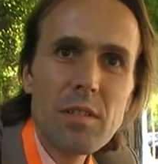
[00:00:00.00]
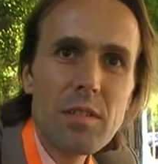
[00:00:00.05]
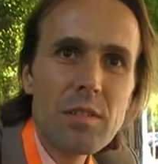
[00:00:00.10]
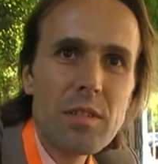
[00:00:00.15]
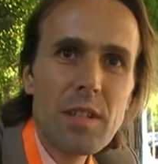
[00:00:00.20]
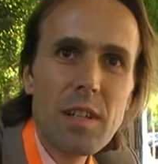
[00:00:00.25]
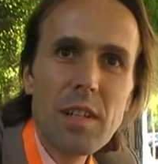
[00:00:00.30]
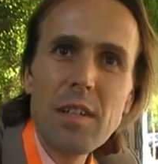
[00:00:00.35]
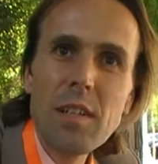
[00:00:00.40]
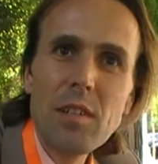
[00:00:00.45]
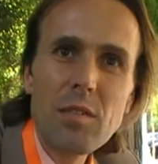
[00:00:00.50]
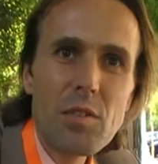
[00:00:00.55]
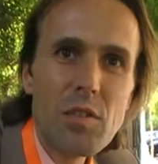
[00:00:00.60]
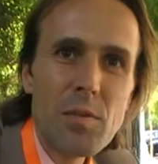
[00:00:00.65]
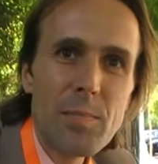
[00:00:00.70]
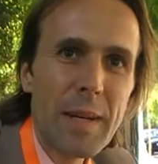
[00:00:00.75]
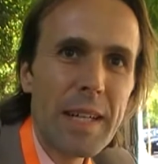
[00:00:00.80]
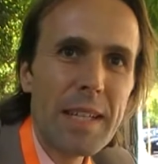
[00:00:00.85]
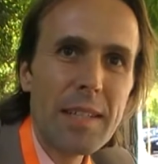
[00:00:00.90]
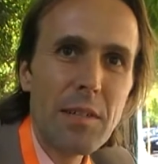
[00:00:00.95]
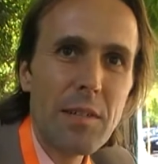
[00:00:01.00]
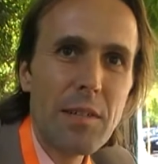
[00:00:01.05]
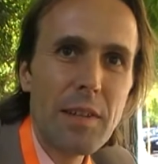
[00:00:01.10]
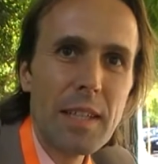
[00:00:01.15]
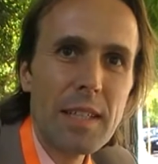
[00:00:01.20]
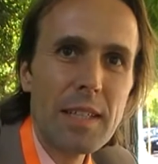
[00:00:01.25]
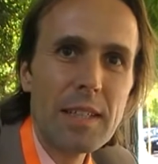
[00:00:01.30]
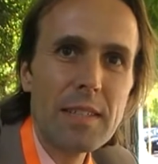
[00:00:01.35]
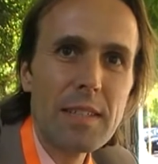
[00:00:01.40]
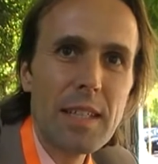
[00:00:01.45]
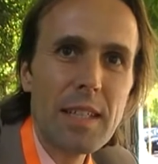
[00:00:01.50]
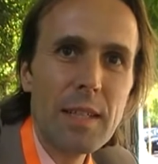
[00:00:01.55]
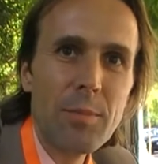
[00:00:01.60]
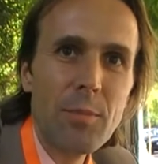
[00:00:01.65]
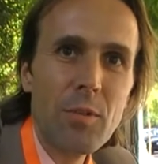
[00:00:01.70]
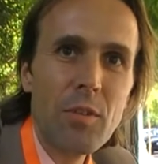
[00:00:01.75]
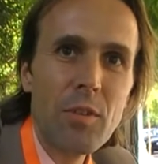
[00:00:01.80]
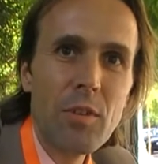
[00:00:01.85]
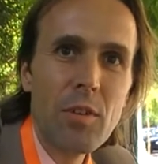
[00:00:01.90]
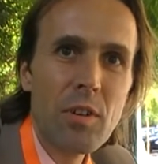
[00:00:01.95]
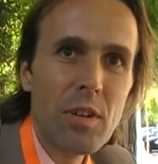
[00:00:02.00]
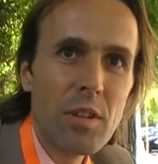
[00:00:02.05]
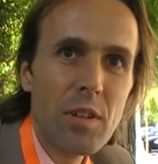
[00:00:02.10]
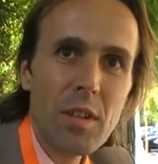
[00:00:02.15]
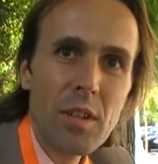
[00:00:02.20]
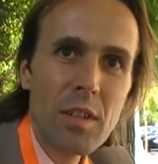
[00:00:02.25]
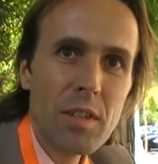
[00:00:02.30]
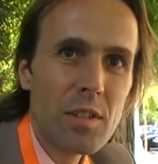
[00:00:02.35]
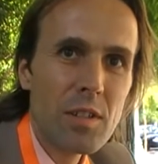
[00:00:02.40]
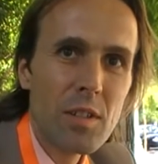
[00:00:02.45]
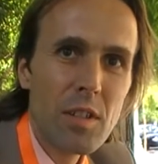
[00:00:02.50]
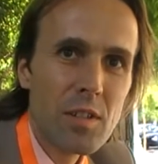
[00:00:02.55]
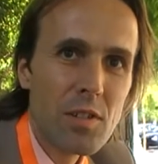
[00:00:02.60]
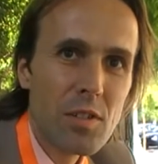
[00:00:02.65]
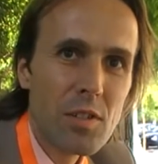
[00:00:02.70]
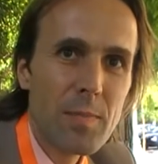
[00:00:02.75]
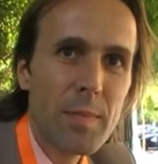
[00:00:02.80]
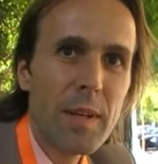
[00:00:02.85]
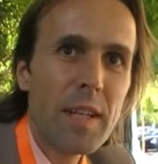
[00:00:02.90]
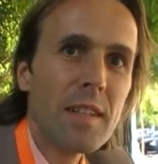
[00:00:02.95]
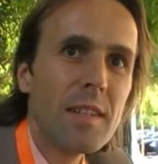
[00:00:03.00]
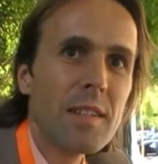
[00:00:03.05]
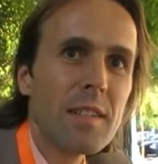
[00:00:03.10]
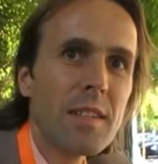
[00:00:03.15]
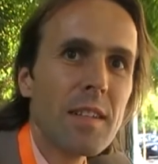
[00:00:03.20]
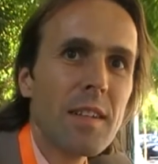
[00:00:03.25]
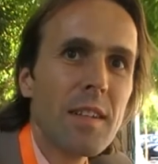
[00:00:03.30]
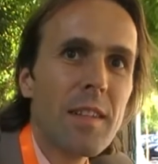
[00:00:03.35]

start not to spend things anymore or not to spend